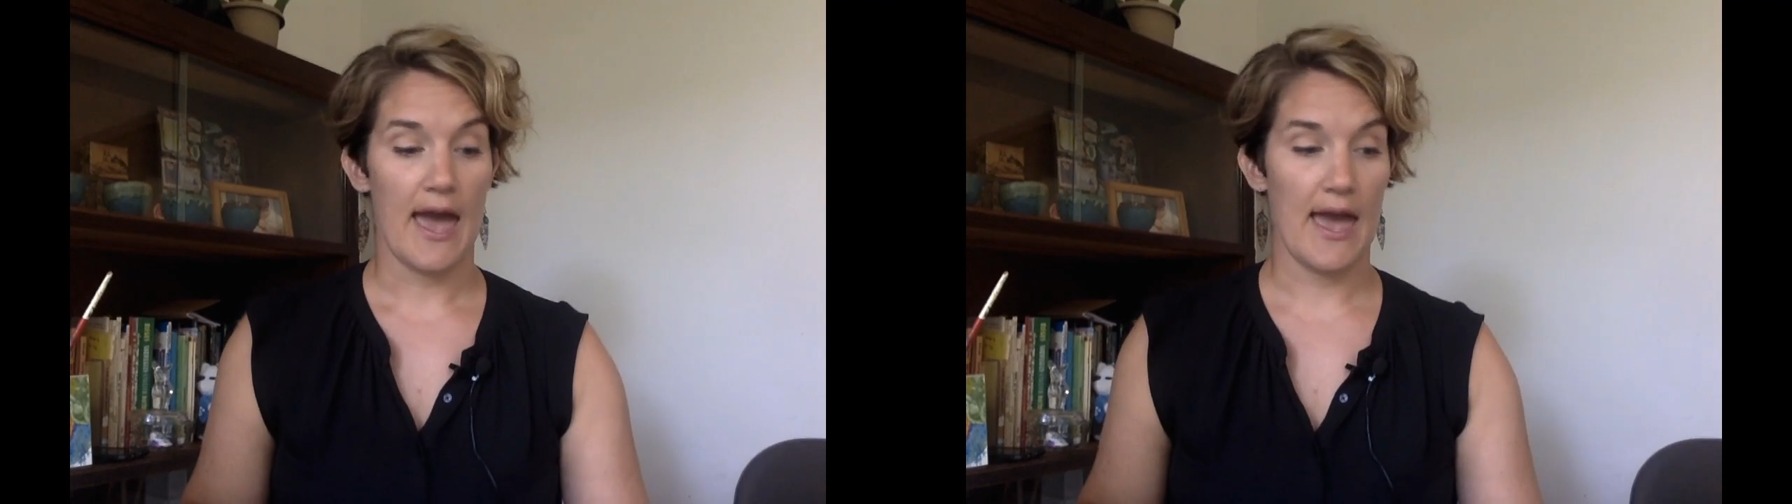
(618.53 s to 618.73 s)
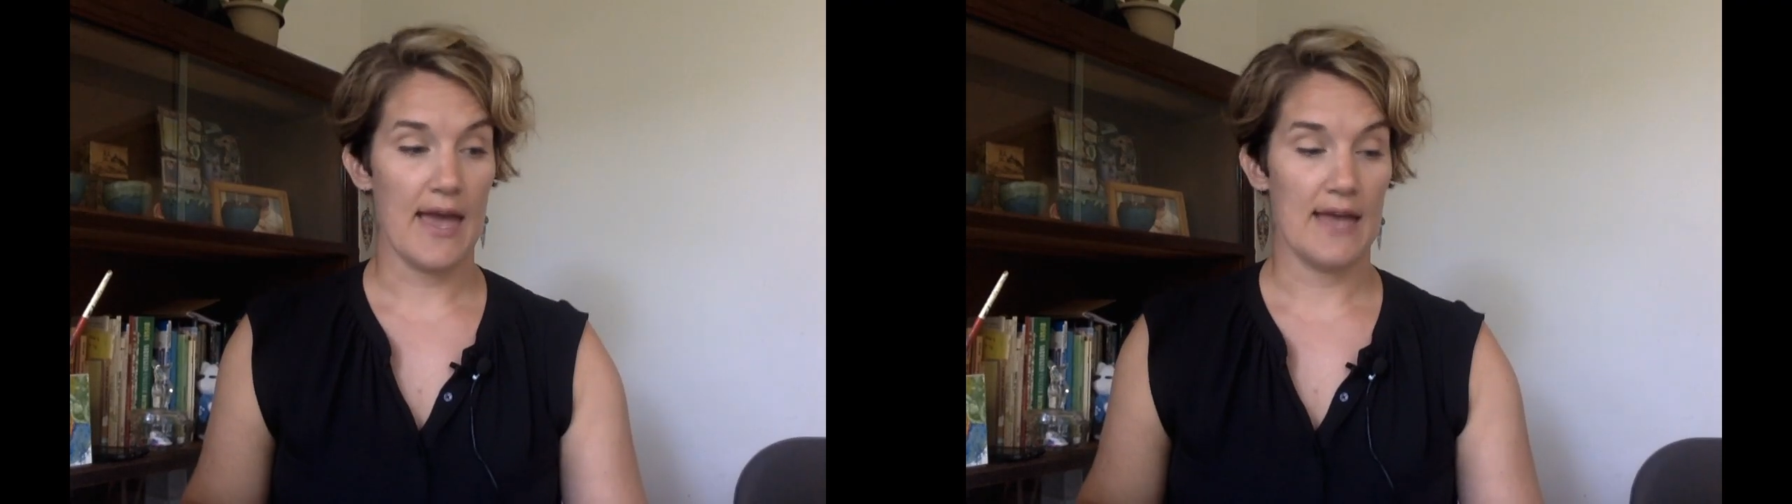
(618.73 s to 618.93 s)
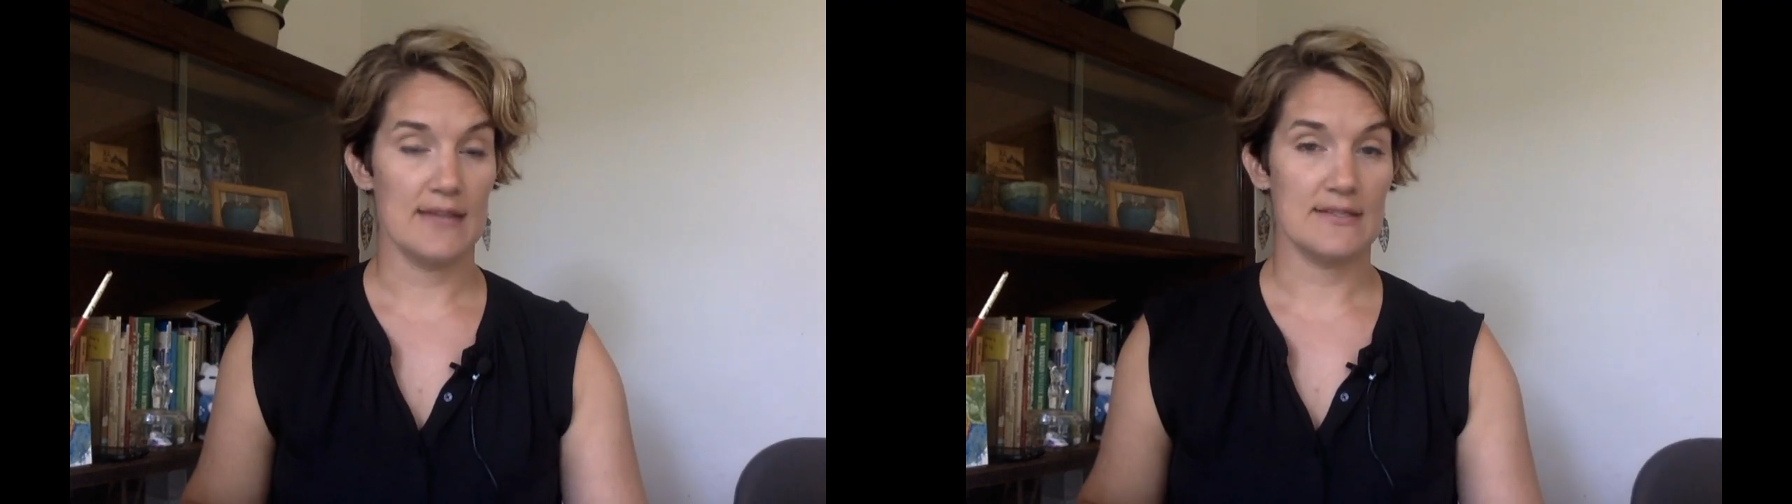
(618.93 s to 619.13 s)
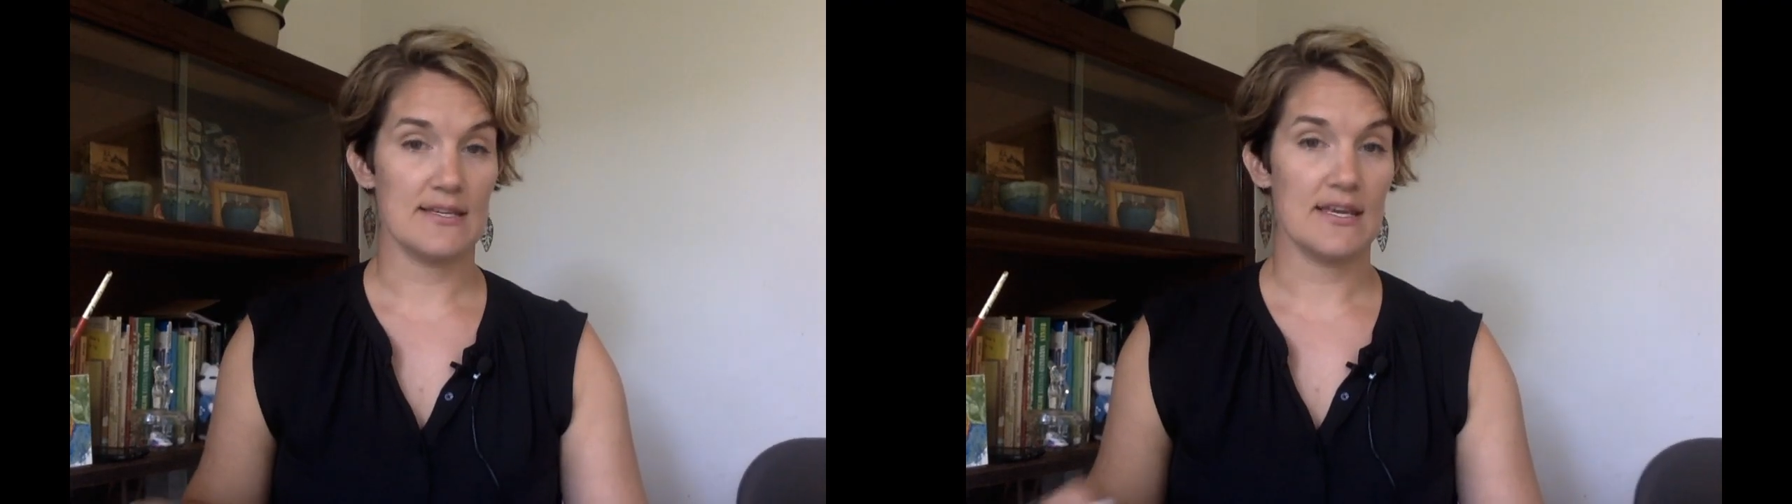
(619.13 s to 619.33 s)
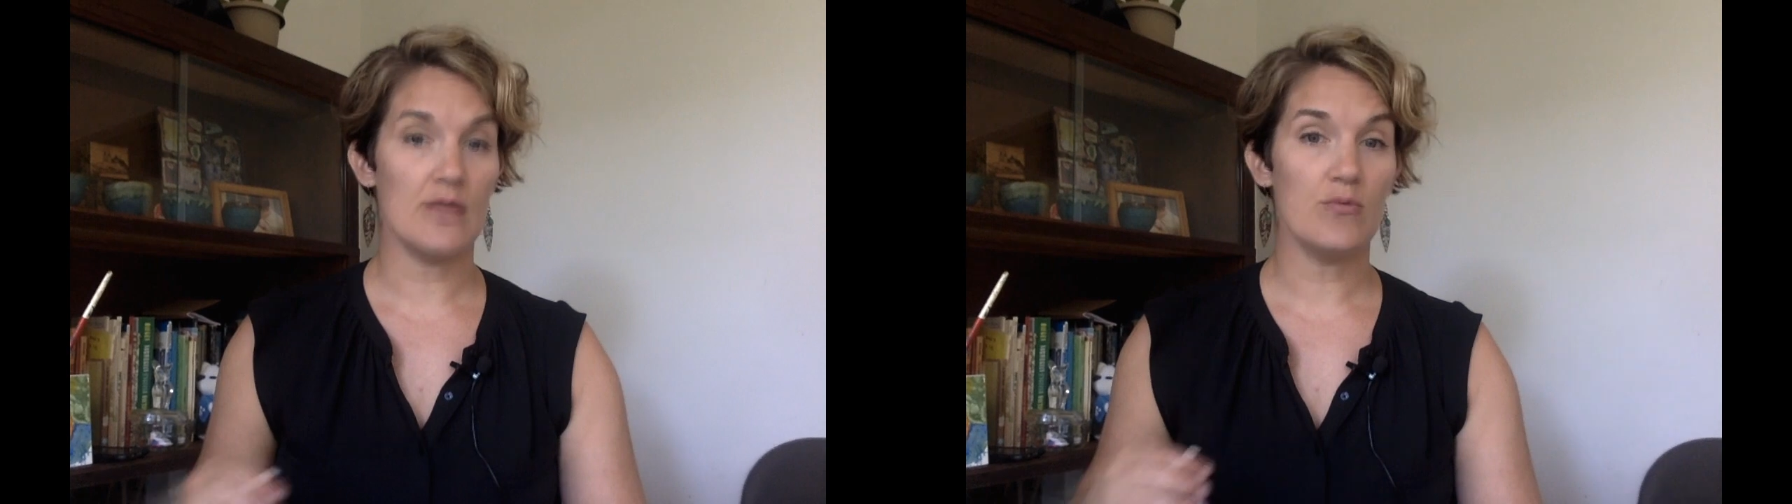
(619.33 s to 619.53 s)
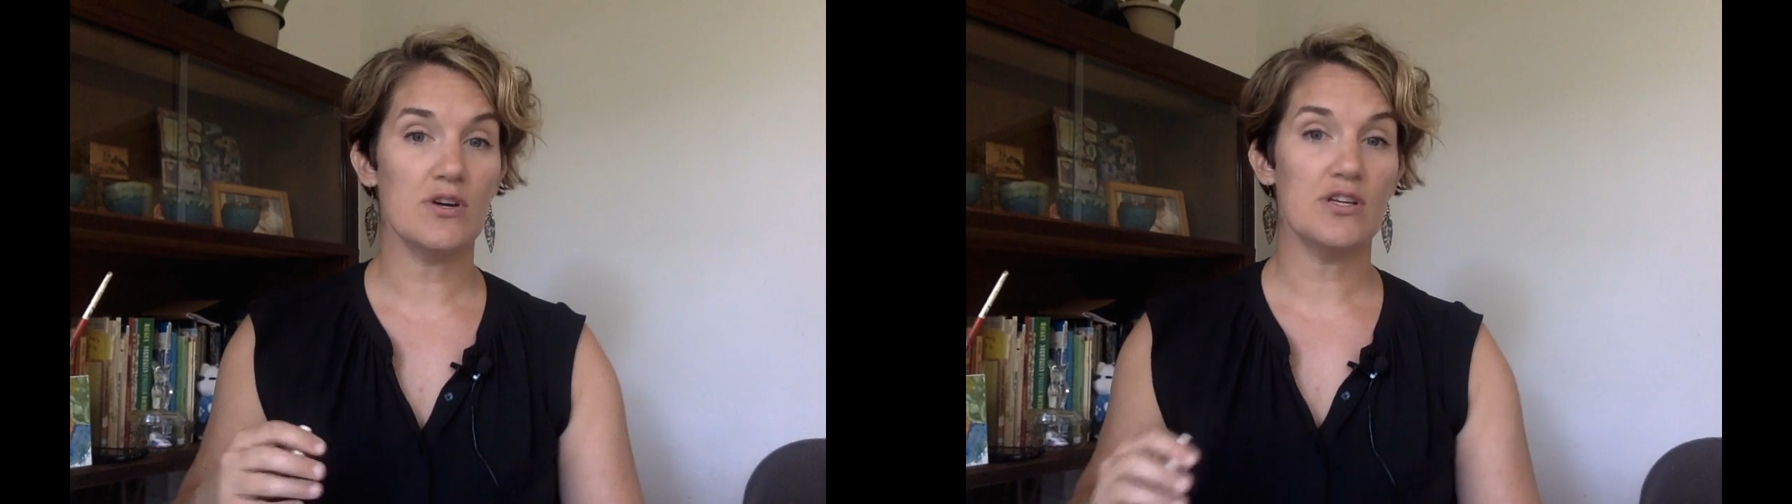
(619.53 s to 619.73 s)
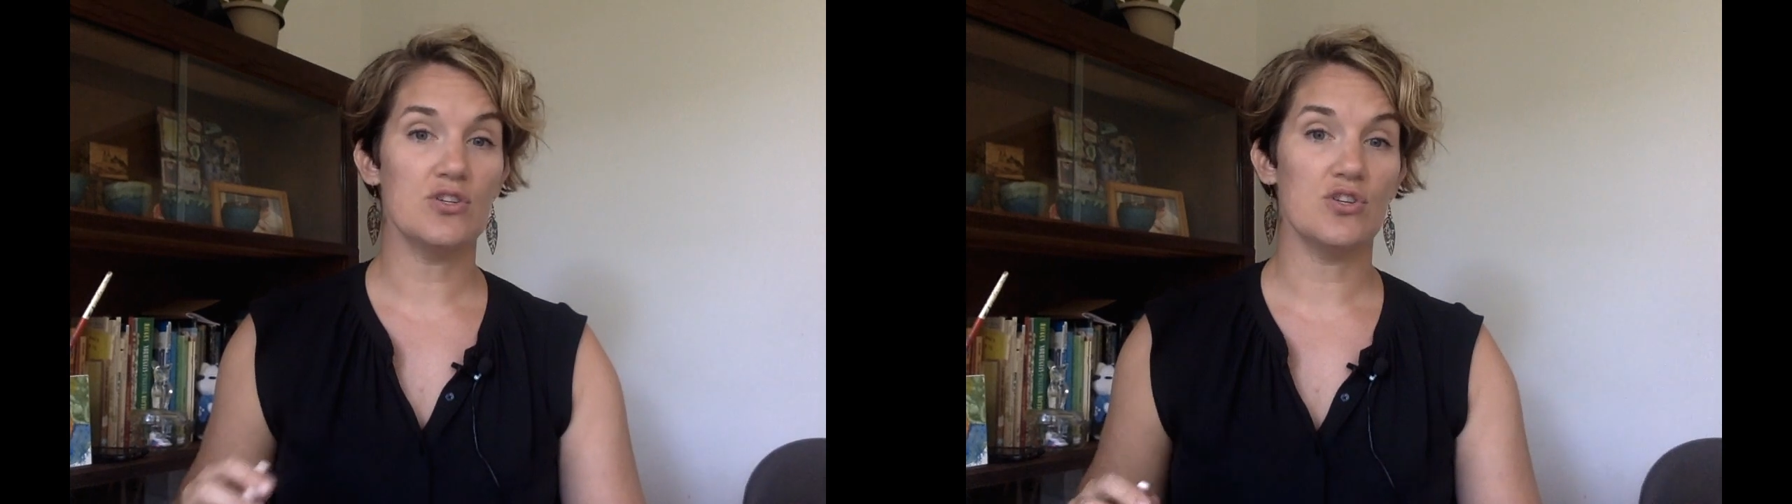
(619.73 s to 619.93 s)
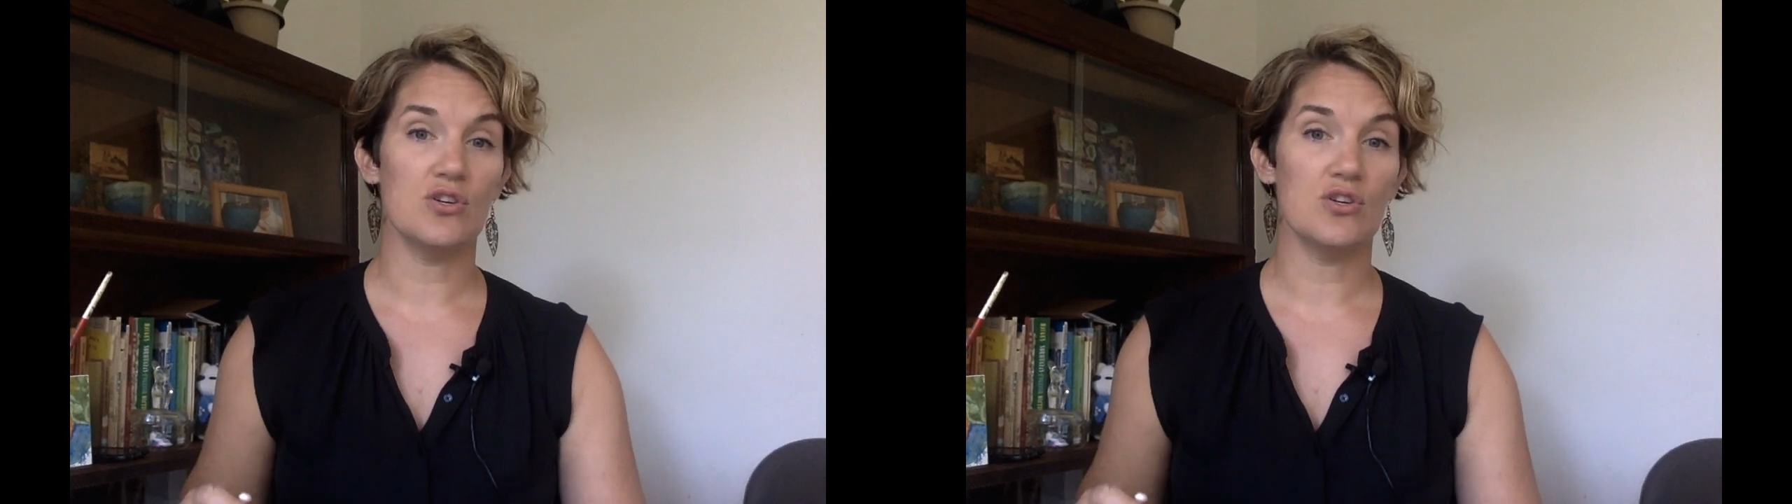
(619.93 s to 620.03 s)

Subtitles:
And he would